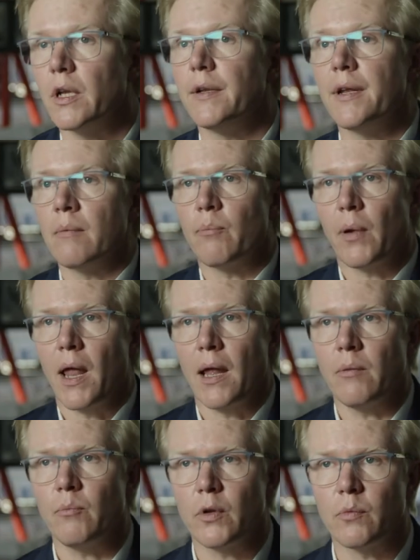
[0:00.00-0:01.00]
didn't
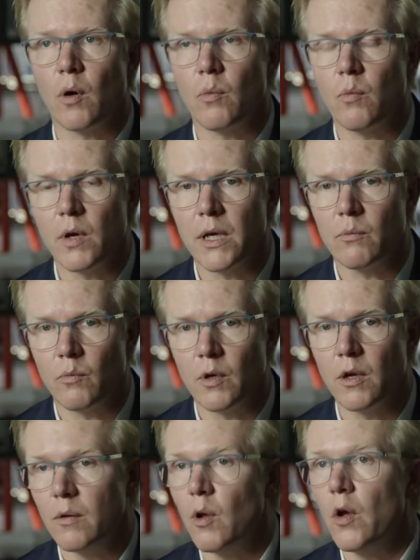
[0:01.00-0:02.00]
plan, but what we
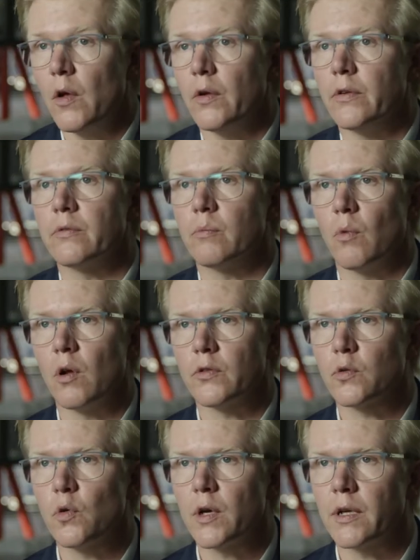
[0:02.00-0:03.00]
learned while
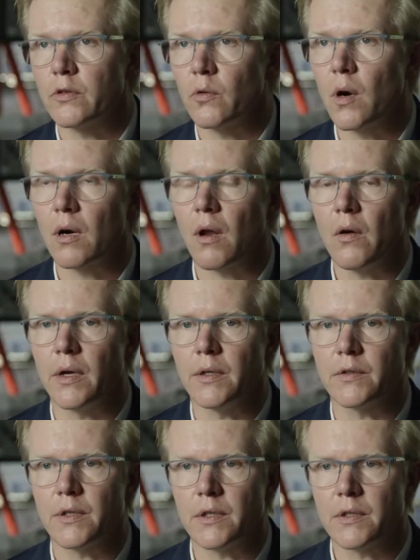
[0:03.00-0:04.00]
talking to our
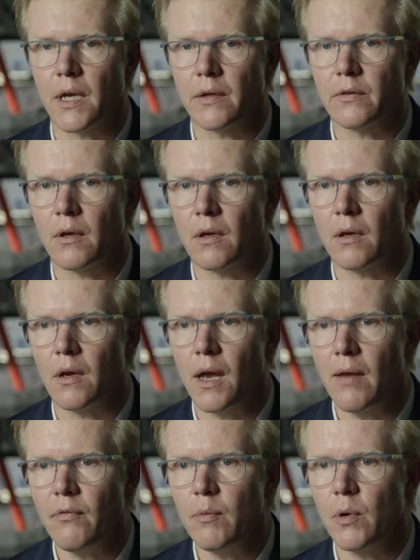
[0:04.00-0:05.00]
clients is that
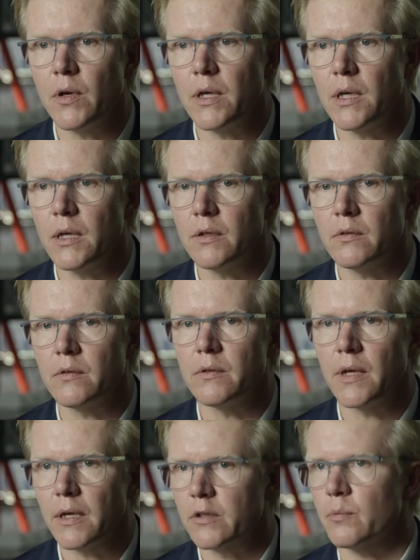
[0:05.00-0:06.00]
everybody is
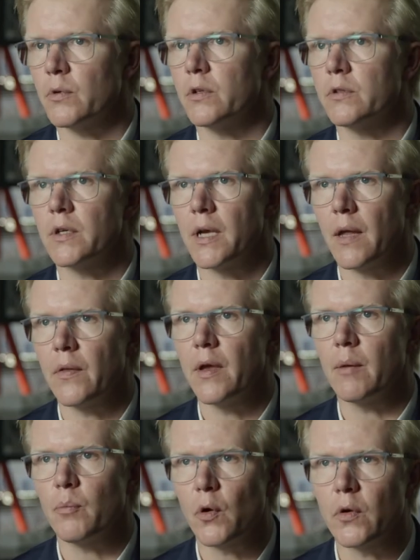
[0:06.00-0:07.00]
desperate to get
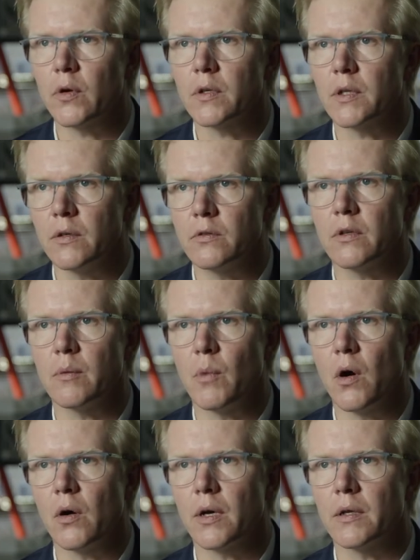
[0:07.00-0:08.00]
their product into the
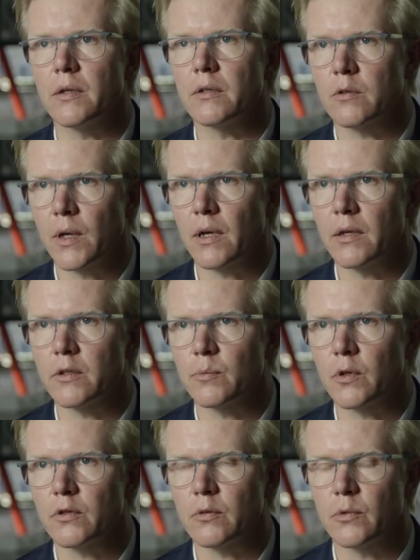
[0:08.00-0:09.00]
market as quickly as
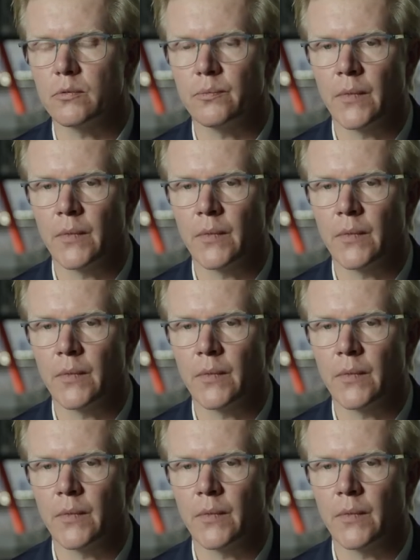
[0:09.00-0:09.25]
possible.